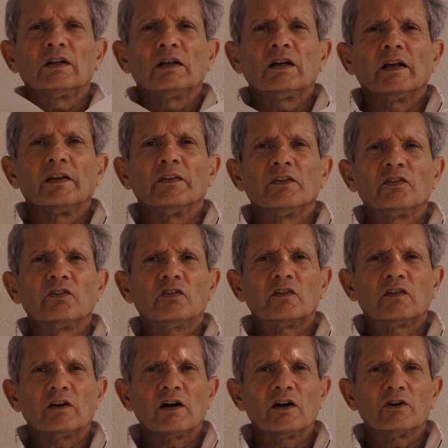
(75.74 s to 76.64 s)
In the
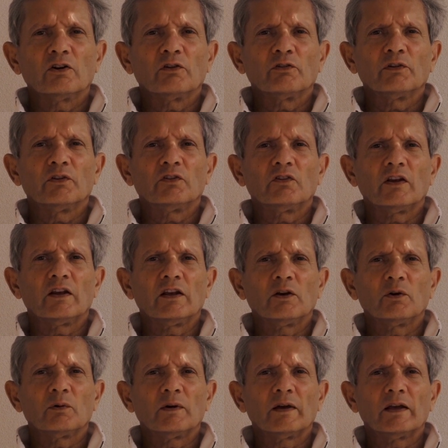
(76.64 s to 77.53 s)
start of his
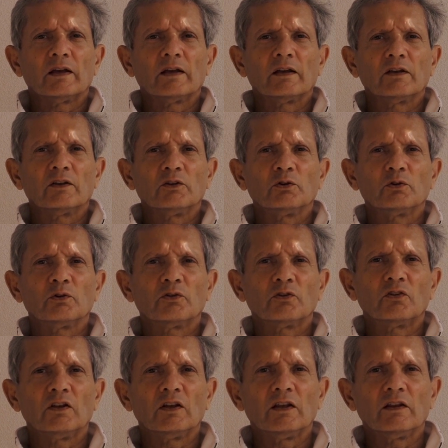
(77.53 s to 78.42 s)
takeaway, you'll
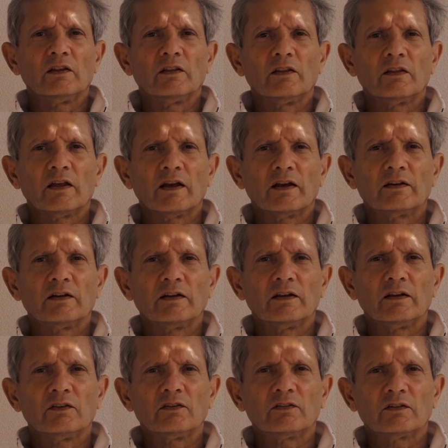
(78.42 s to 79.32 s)
see that
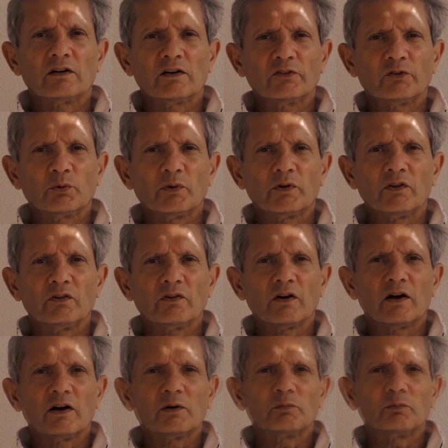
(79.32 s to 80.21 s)
he starts with his
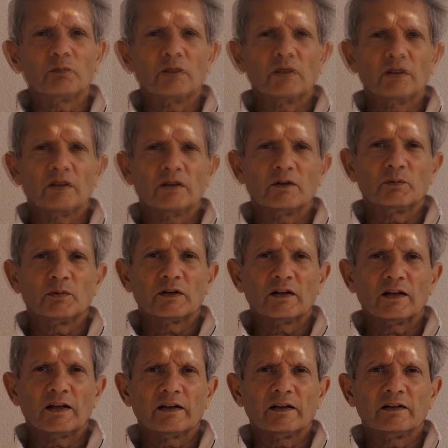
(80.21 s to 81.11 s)
arms, a little bit
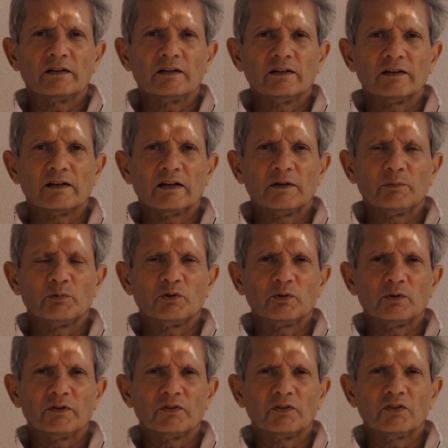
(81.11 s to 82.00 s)
like an earlier clip you
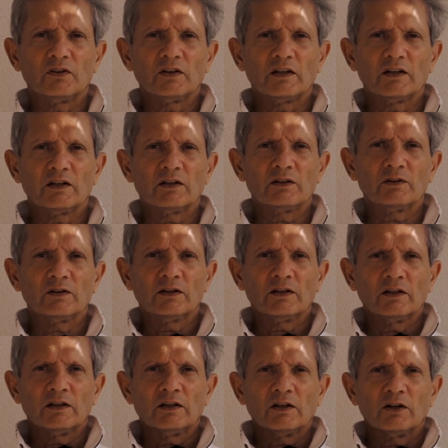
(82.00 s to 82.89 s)
would have seen
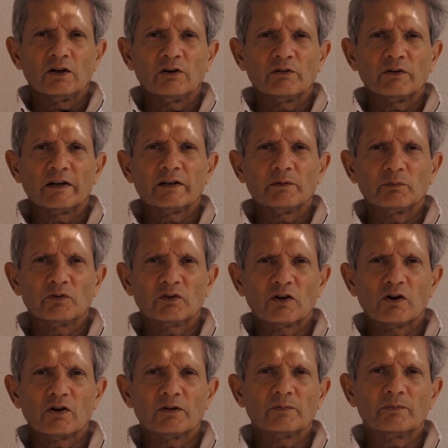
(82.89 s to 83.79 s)
of Adam
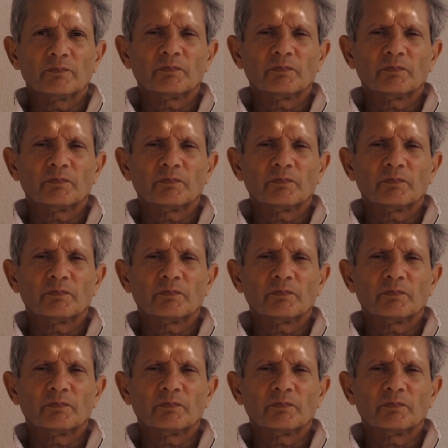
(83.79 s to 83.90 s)
Scott.